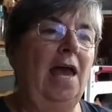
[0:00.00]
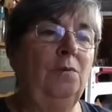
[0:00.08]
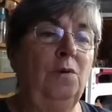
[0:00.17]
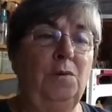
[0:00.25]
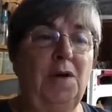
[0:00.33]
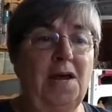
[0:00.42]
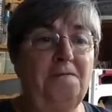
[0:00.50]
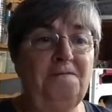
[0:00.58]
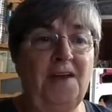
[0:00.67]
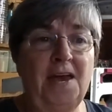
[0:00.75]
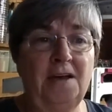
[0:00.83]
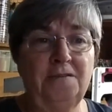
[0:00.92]
When I
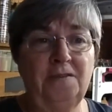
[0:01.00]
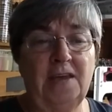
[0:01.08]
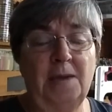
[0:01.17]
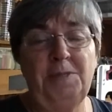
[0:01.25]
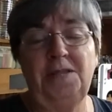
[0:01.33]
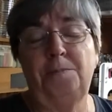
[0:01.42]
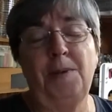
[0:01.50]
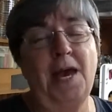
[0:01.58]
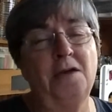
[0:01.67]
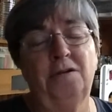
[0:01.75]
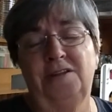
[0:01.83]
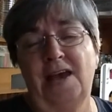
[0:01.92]
found, I mean, the
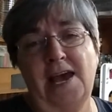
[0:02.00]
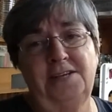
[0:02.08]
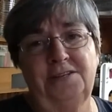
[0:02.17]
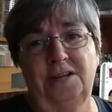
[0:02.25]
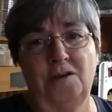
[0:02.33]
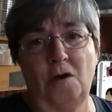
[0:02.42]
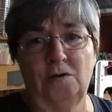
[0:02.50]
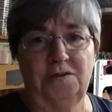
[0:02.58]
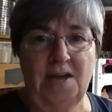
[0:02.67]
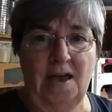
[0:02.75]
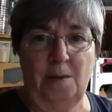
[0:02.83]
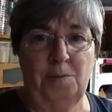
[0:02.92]
powder lasts a long
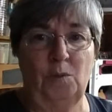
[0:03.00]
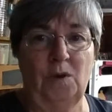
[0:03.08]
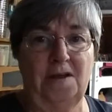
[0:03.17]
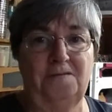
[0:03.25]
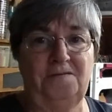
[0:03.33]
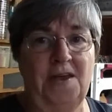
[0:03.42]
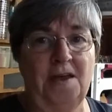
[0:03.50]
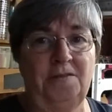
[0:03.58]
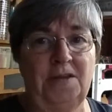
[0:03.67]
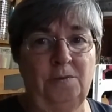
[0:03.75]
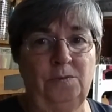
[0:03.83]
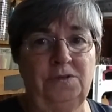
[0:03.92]
time, but when I found
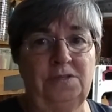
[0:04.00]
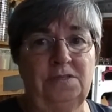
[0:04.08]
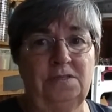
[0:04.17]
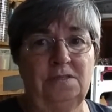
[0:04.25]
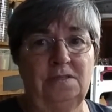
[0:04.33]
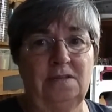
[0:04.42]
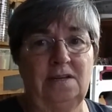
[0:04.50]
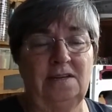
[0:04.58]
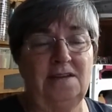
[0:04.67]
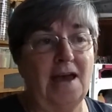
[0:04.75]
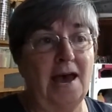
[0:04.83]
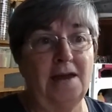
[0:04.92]
that it was
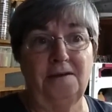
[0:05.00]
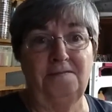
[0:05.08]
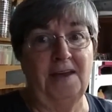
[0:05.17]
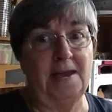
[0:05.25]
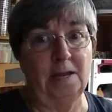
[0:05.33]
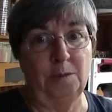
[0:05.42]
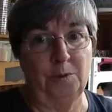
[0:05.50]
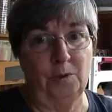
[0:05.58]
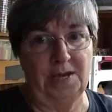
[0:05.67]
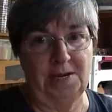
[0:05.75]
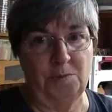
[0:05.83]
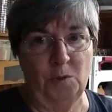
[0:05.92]
not available
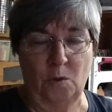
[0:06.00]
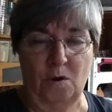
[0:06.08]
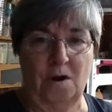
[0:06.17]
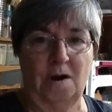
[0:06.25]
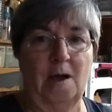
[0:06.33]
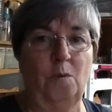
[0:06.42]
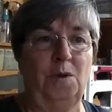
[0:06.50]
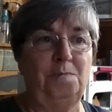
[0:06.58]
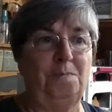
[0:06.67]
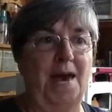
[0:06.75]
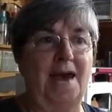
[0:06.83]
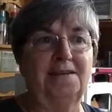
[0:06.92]
anymore. I
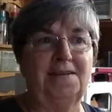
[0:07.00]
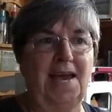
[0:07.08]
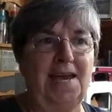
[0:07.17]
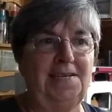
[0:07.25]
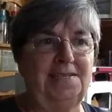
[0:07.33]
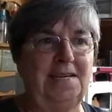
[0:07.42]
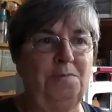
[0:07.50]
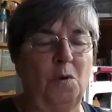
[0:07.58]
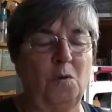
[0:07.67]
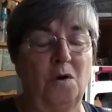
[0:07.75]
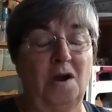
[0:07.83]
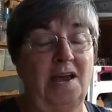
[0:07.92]
went back to AC
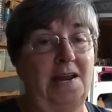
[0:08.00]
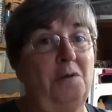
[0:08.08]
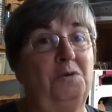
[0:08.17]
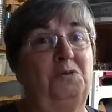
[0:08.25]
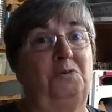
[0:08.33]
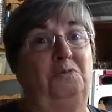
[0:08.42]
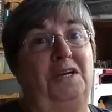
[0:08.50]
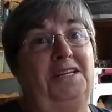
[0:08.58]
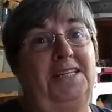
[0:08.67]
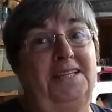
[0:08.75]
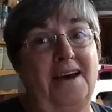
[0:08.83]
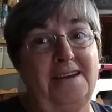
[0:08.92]
Moore and I was
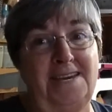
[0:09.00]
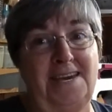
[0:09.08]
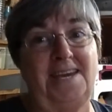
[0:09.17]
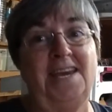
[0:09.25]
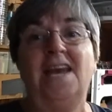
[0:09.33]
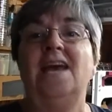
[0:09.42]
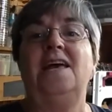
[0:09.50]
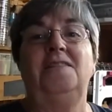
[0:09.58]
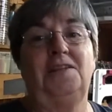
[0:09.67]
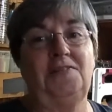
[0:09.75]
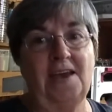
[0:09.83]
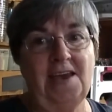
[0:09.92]
really lucky
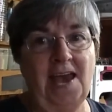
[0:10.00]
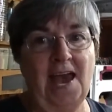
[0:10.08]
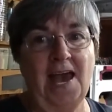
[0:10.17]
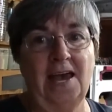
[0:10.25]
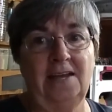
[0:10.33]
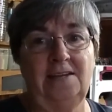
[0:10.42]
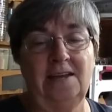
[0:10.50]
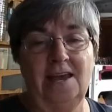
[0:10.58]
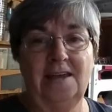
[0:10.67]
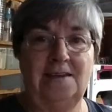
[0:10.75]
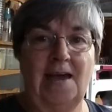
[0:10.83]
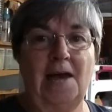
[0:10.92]
that they had
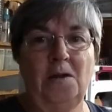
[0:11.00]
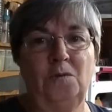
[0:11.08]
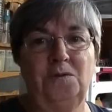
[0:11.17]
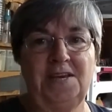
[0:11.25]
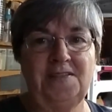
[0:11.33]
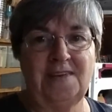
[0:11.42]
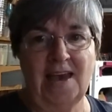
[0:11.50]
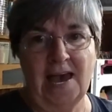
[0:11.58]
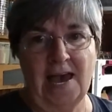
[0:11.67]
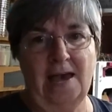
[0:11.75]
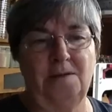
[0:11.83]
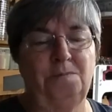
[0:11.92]
not only
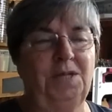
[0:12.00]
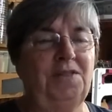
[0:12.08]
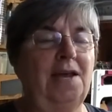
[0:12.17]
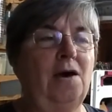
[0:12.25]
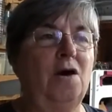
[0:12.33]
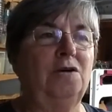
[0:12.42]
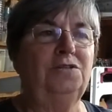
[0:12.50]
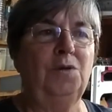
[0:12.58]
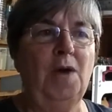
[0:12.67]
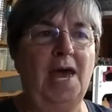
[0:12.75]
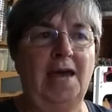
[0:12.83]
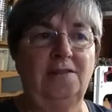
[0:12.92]
that, but they
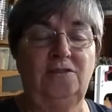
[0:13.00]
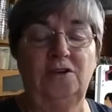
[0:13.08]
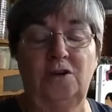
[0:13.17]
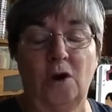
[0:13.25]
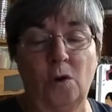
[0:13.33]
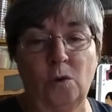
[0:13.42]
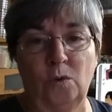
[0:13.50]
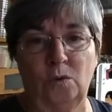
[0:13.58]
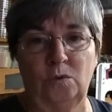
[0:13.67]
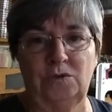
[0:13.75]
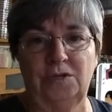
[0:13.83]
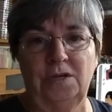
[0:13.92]
also had the
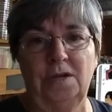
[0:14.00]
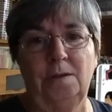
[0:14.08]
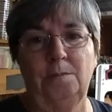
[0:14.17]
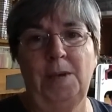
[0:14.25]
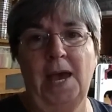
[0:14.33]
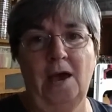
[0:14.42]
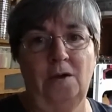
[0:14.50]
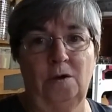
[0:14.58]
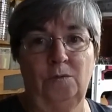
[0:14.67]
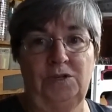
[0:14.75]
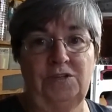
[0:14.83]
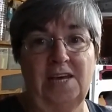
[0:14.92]
gold
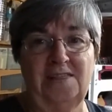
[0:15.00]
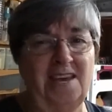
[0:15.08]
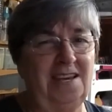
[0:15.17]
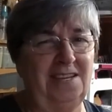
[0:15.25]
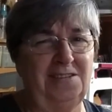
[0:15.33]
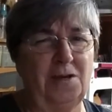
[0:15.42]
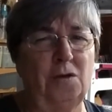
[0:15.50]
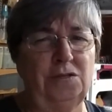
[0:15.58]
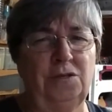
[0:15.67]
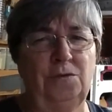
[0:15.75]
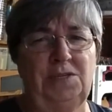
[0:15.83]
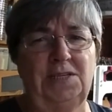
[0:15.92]
powder, which I think is
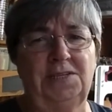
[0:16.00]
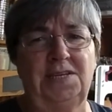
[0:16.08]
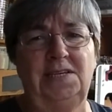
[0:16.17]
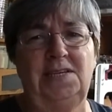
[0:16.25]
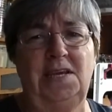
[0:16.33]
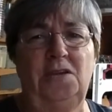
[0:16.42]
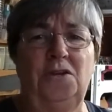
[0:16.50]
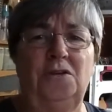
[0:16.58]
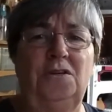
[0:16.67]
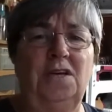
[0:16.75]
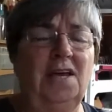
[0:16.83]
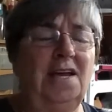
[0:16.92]
also
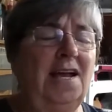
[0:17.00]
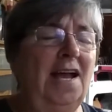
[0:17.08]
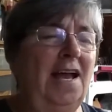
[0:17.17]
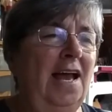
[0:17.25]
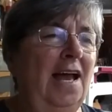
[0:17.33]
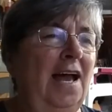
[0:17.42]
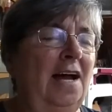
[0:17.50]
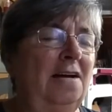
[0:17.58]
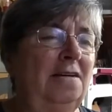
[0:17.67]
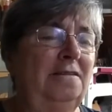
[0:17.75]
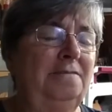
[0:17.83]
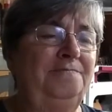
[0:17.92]
discontinued.
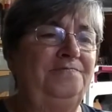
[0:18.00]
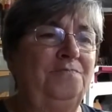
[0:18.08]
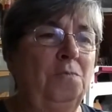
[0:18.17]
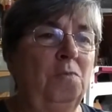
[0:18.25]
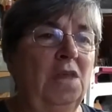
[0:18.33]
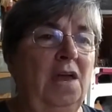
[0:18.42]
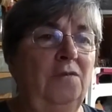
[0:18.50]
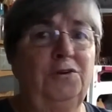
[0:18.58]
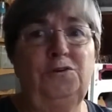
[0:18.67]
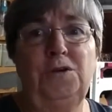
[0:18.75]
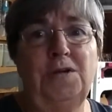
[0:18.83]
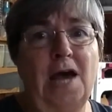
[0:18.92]
Um,
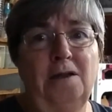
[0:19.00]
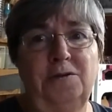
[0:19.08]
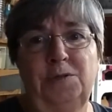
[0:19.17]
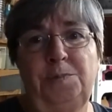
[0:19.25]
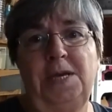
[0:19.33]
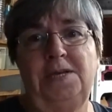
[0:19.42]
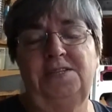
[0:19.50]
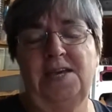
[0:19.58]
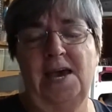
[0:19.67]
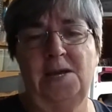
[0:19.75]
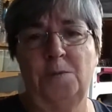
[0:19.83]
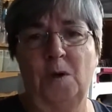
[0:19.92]
for two dollars a piece. They
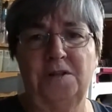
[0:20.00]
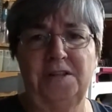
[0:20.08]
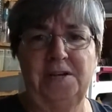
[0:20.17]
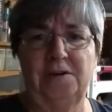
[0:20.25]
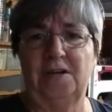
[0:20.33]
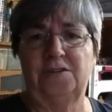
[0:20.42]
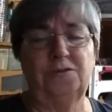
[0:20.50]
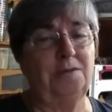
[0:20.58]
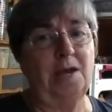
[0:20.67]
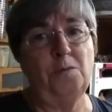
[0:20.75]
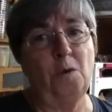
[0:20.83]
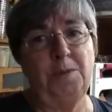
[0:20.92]
had them on clearance, so
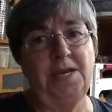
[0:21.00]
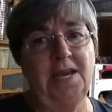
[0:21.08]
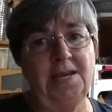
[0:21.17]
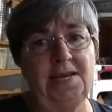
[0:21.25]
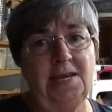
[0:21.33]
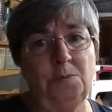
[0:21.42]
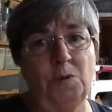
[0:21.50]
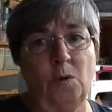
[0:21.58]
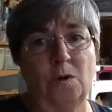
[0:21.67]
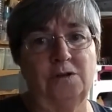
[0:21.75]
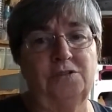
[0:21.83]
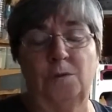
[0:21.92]
they won't be getting any
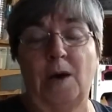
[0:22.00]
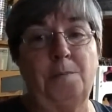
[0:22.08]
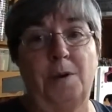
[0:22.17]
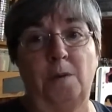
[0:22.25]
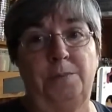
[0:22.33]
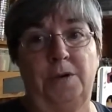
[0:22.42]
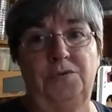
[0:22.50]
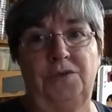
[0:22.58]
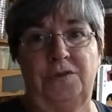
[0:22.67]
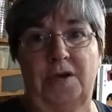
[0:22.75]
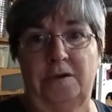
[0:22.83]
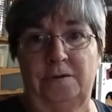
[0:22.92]
more. So I bought both
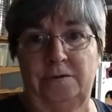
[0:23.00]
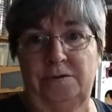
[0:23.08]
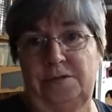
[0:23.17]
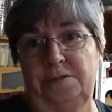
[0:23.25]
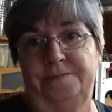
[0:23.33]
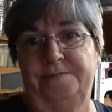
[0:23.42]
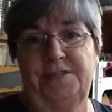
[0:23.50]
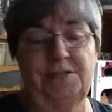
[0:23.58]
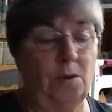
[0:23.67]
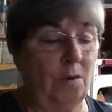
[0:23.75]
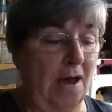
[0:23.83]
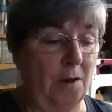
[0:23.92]
of those.
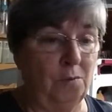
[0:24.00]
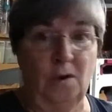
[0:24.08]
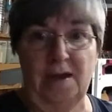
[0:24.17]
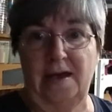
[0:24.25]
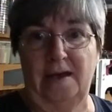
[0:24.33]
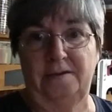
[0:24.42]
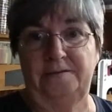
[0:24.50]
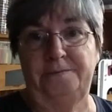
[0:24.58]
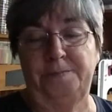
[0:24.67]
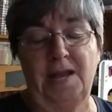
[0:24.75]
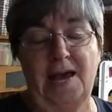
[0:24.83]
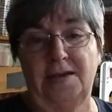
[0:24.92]
So I will have
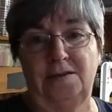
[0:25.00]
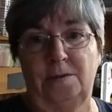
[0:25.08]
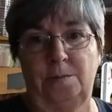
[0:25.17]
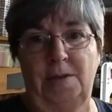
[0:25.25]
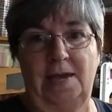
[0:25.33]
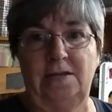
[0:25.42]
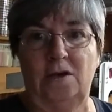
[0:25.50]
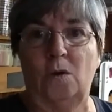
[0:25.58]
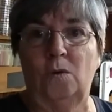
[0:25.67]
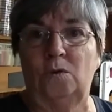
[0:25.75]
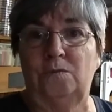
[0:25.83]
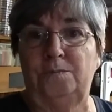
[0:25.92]
platinum and
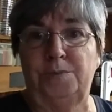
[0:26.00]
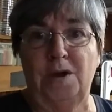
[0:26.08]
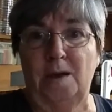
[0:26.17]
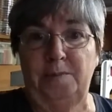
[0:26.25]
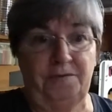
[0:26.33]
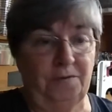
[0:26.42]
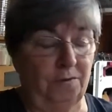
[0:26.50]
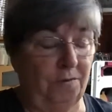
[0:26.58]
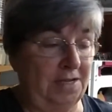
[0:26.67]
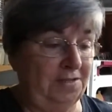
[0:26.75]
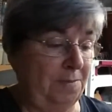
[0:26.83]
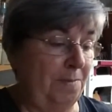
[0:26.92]
gold probably for the
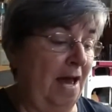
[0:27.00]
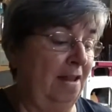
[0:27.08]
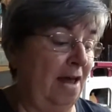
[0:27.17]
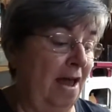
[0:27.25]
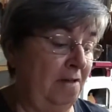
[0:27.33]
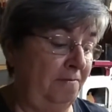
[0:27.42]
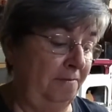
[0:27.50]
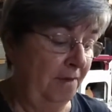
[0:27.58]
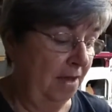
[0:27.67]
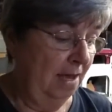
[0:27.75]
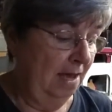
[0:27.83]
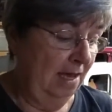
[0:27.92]
rest of my life.
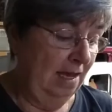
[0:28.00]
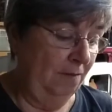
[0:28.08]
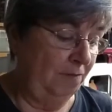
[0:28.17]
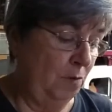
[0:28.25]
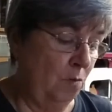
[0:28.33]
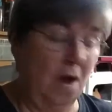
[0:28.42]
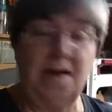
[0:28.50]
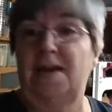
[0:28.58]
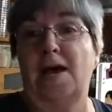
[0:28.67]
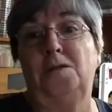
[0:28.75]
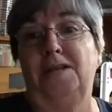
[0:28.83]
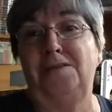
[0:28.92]
If you want it,
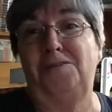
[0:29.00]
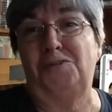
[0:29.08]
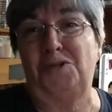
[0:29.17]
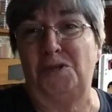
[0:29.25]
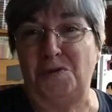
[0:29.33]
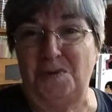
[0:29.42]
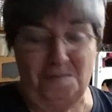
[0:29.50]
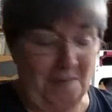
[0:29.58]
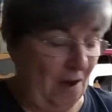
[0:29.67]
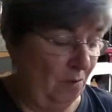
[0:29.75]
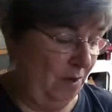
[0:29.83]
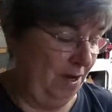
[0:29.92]
I'll leave it to you in
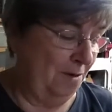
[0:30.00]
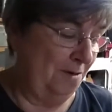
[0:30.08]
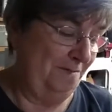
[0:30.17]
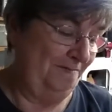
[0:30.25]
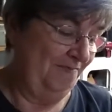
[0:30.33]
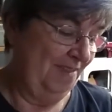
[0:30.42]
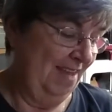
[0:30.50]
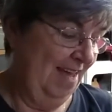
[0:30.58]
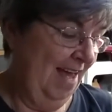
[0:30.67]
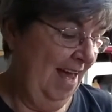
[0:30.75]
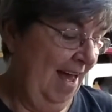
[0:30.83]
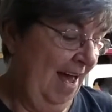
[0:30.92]
my will.
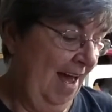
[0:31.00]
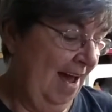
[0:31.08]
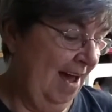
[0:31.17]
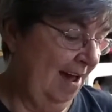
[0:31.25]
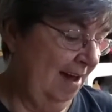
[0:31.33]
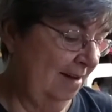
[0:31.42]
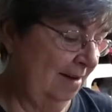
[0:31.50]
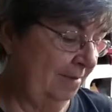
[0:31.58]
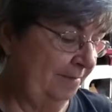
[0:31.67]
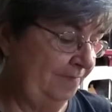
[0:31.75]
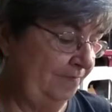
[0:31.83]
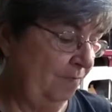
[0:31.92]

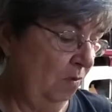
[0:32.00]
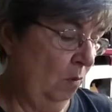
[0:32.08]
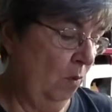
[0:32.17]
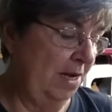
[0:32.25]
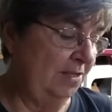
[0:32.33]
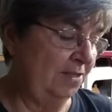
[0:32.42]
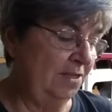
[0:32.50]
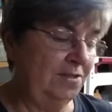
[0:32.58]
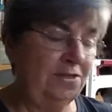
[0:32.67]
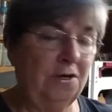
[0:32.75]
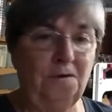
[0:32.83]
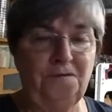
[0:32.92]
Um, what is the
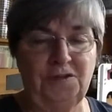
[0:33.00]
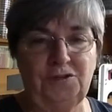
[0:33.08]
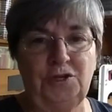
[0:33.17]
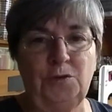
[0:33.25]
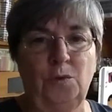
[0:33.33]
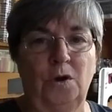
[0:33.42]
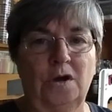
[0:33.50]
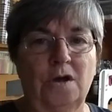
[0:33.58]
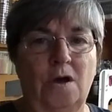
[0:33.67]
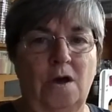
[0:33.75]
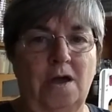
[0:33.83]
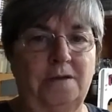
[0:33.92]
surface you work
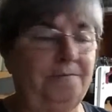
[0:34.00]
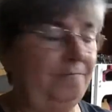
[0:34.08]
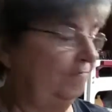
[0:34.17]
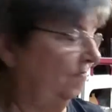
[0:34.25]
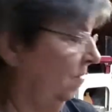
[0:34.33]
on?